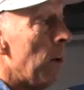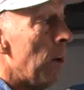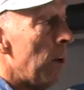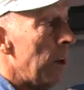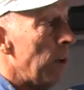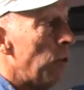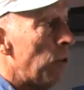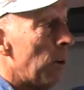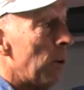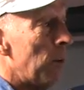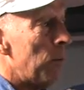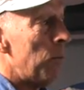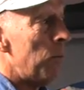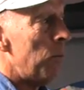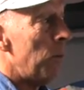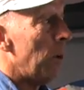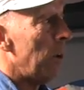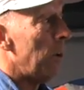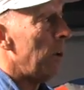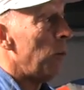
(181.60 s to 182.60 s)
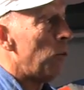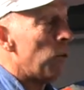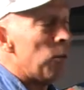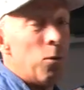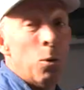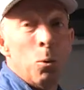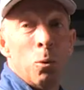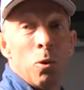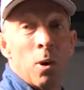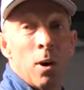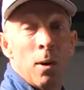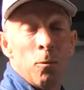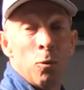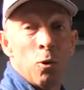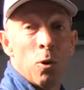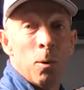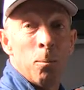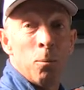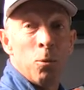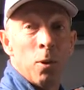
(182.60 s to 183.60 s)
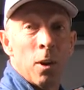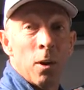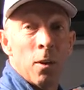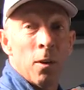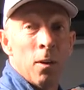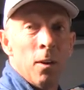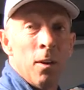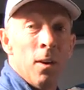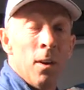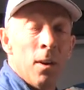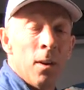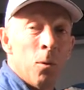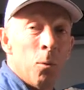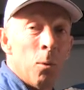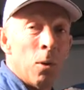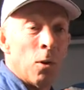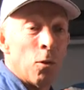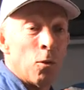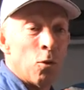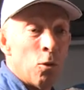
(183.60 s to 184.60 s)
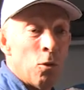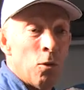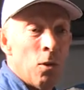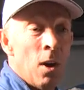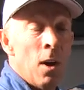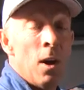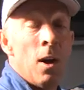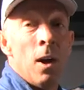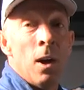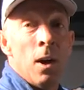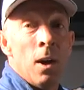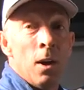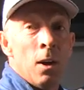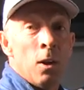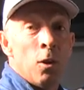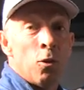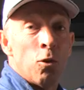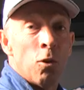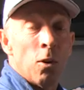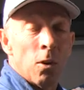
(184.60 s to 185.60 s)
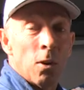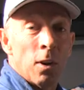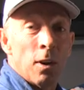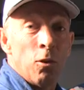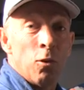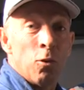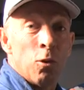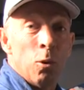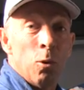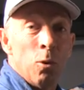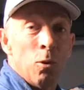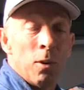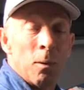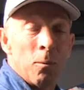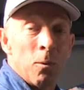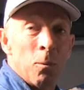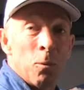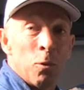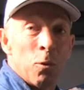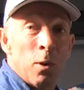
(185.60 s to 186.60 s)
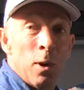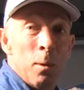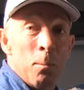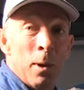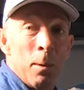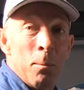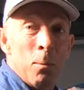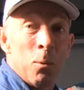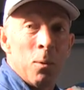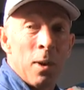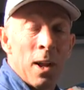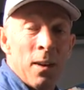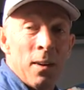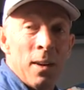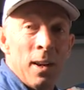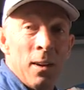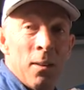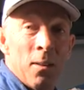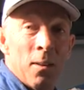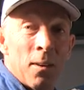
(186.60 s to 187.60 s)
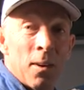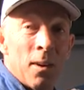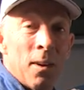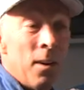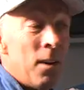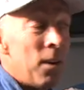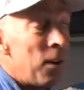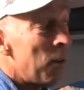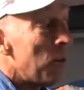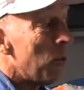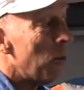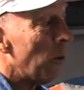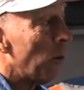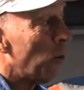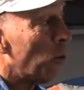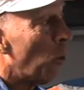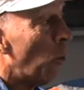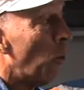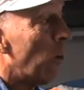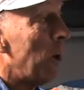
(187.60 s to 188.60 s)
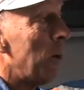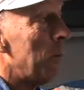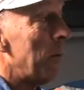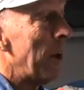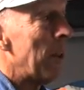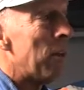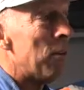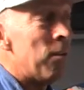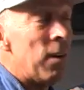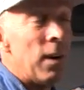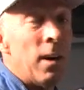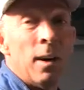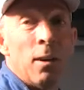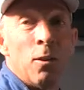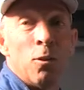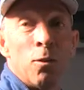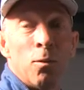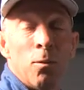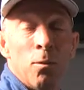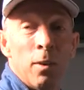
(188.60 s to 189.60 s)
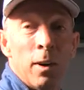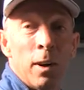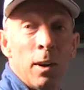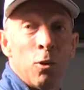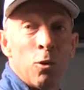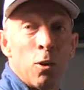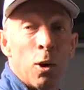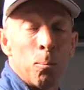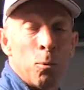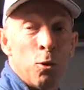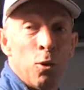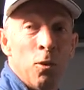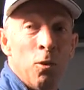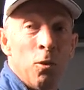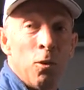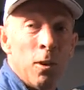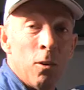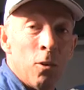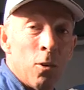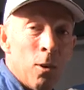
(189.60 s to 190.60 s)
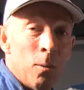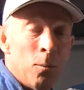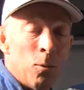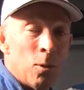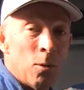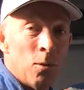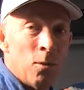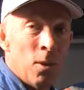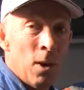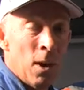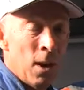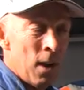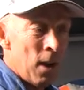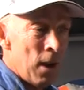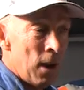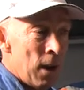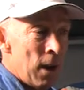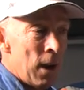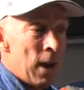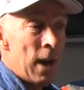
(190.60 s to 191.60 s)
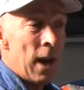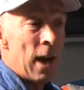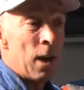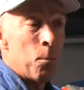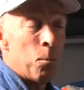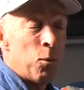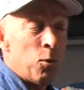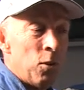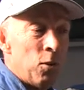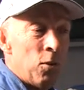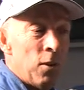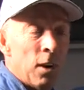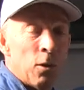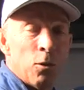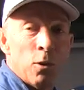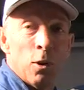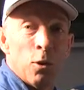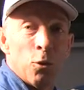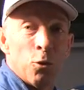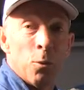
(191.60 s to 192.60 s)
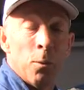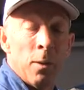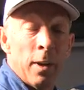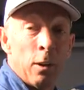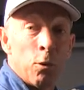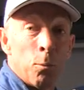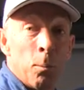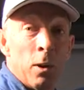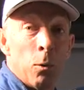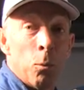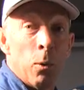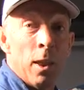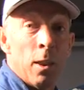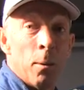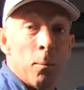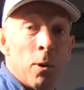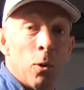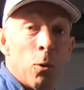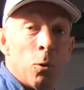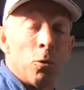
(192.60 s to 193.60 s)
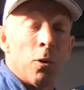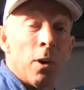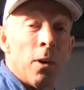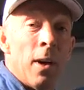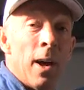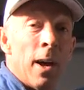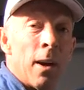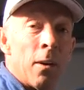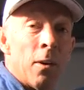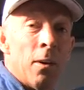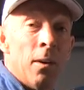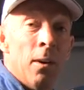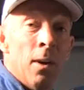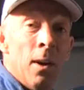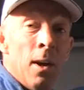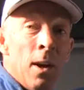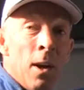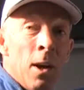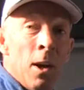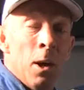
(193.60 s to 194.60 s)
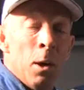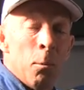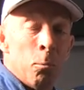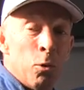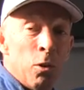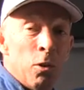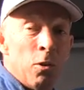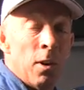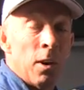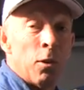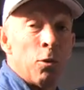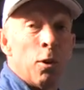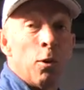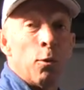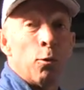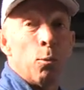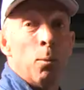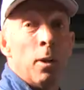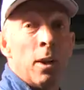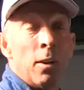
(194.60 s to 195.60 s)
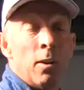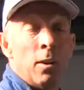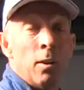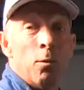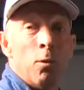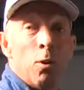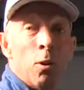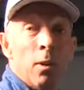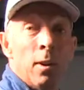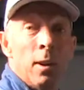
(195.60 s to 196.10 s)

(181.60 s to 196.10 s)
it is a full-time job, so we've got at least 2, sometimes 3 people down here that are talking about the various options in terms of how to position ourselves for the next bit of weather, but also how to position ourselves relative to